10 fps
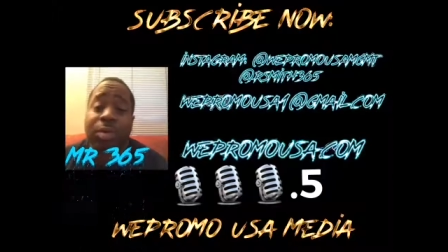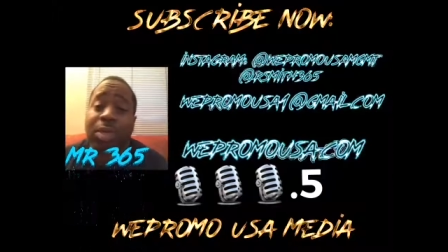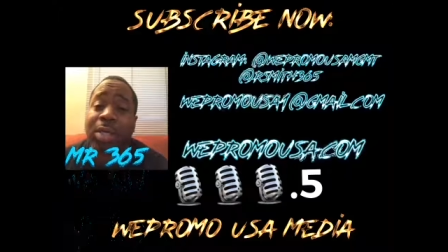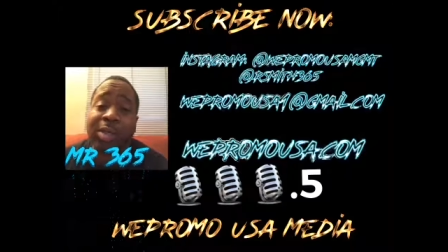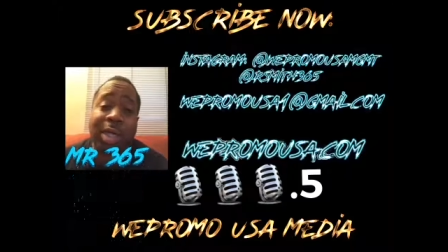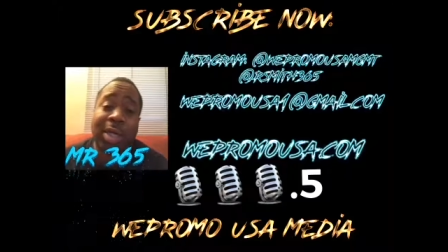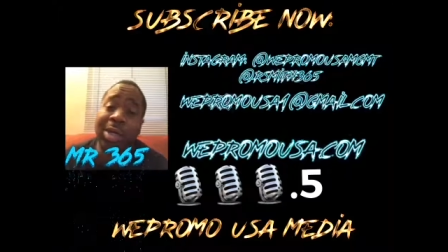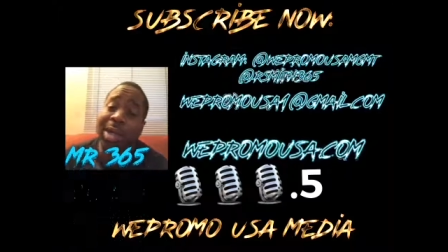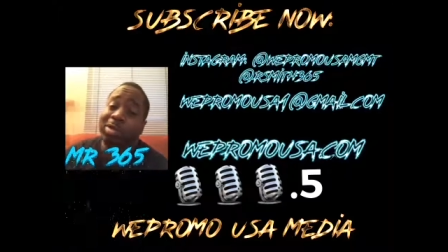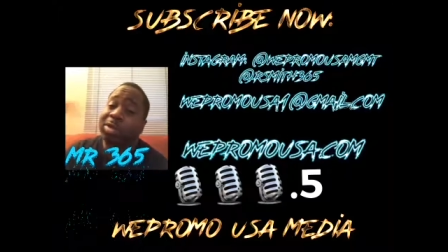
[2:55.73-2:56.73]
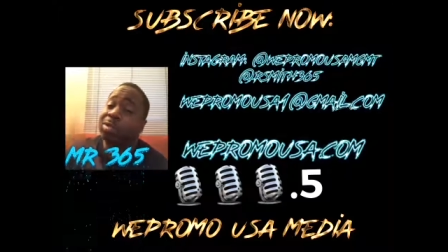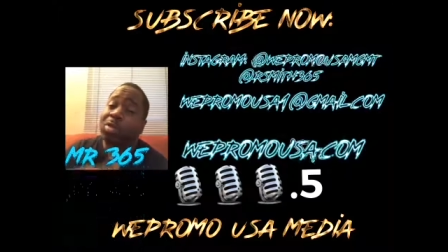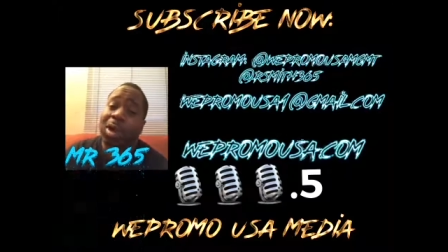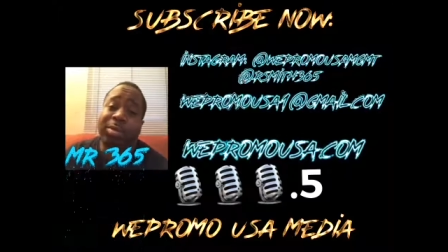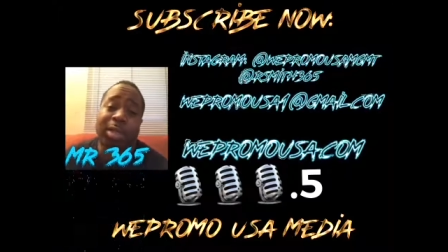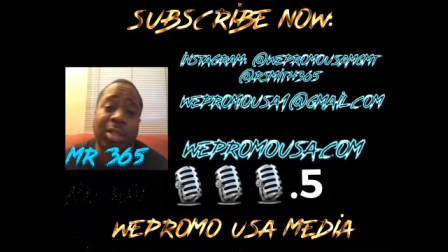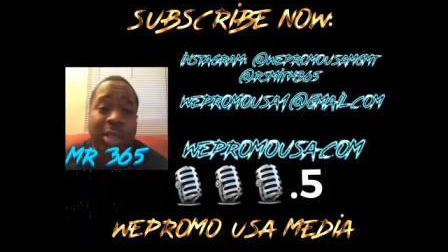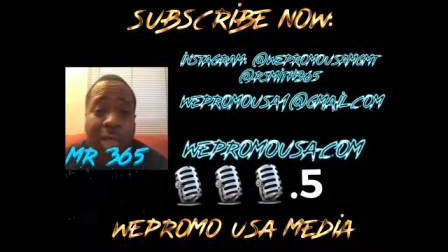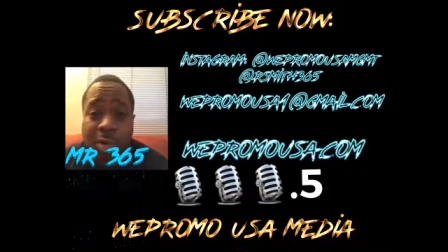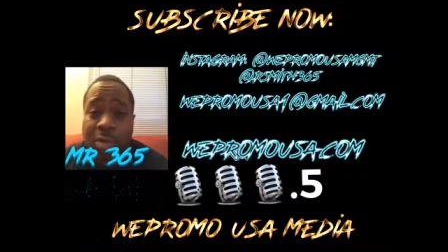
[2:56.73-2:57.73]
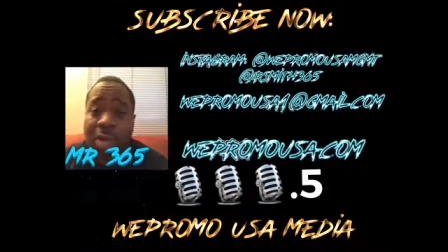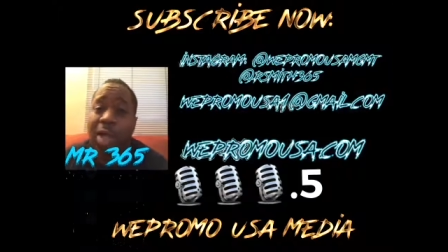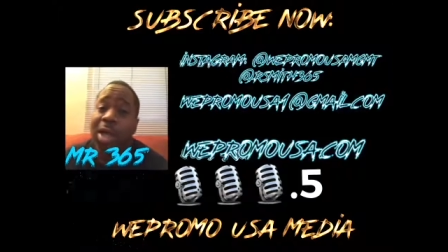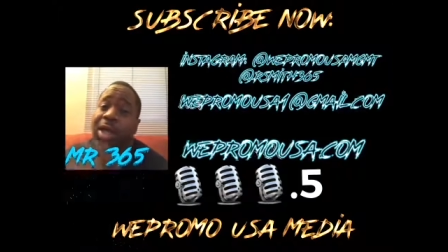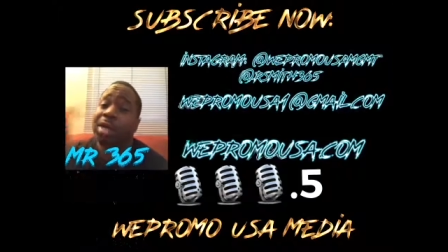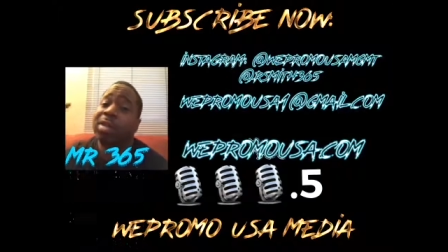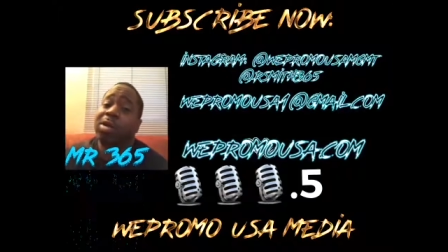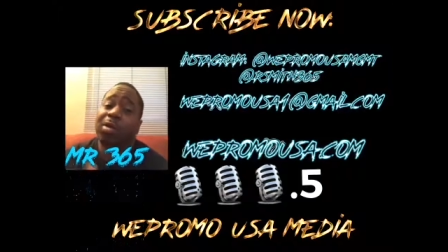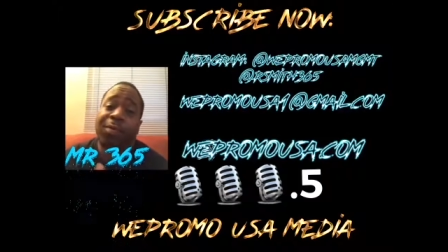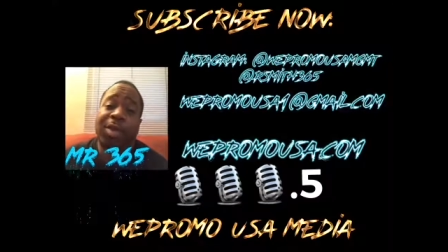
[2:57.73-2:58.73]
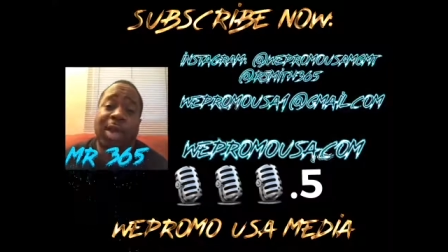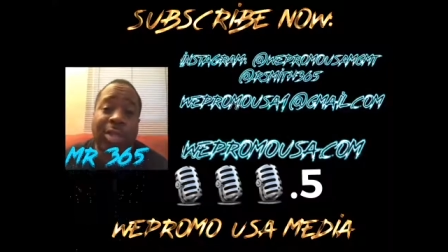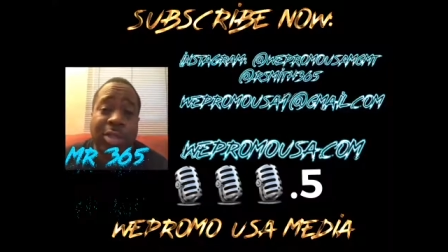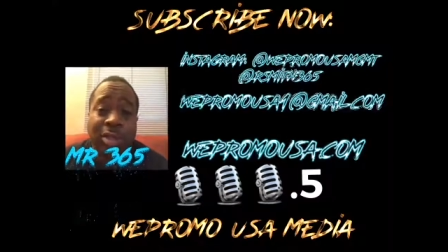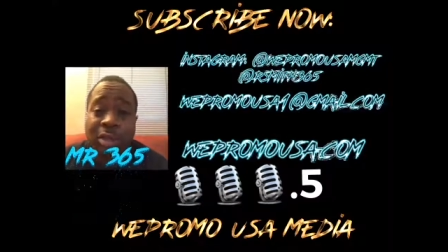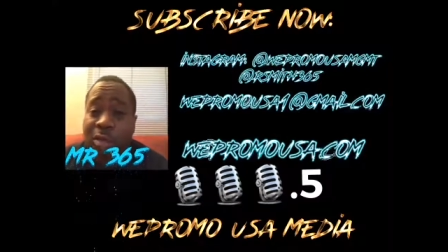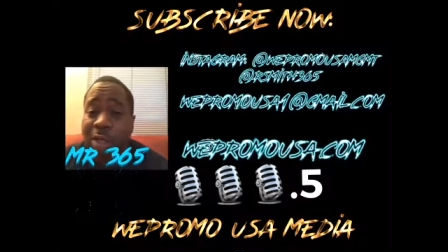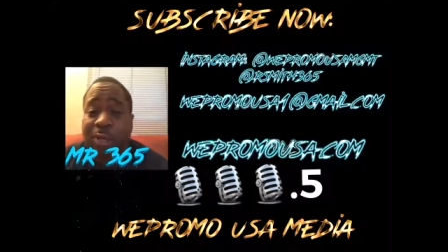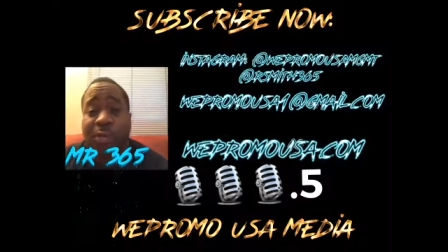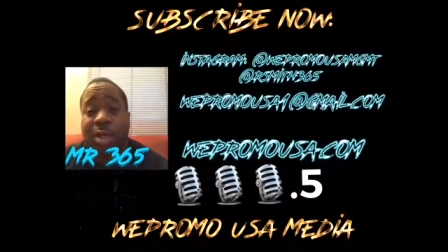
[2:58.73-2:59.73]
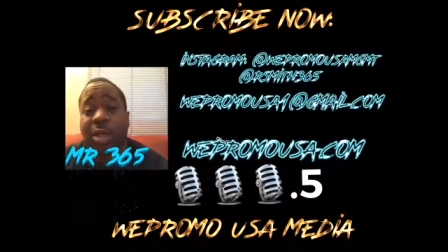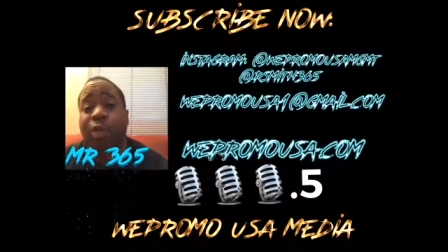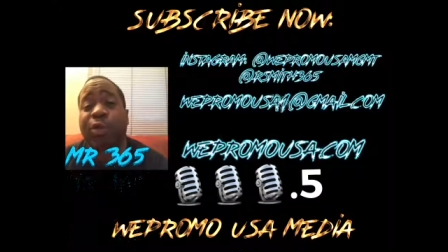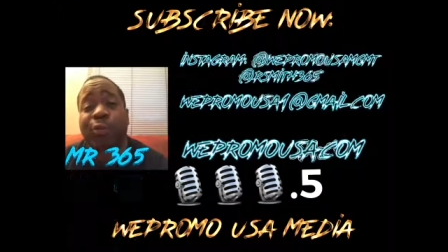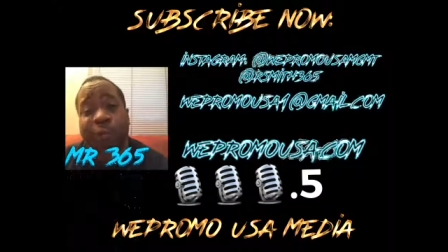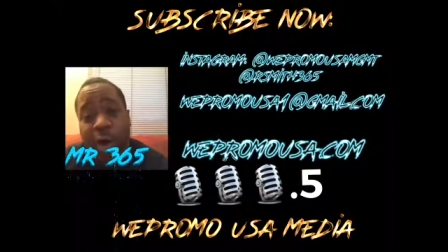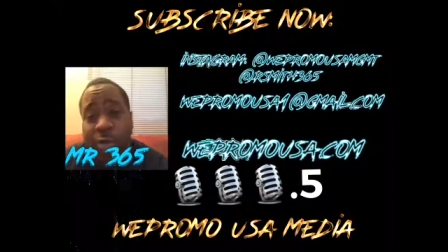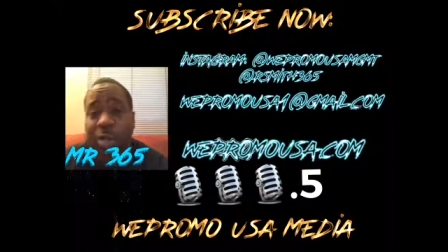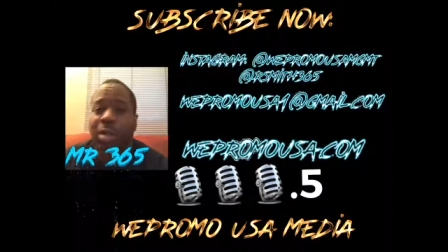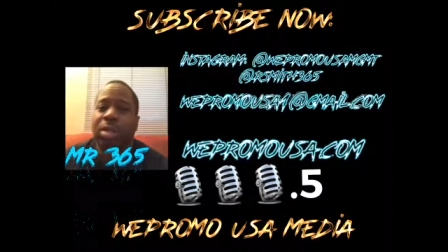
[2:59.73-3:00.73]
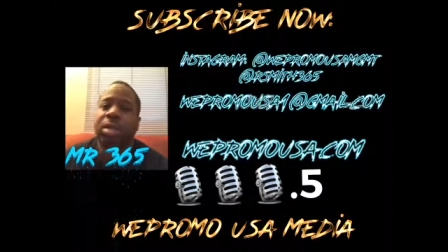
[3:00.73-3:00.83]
We're gonna keep checking it out. Subscribe to the channel. Hit that notification so you get the videos first.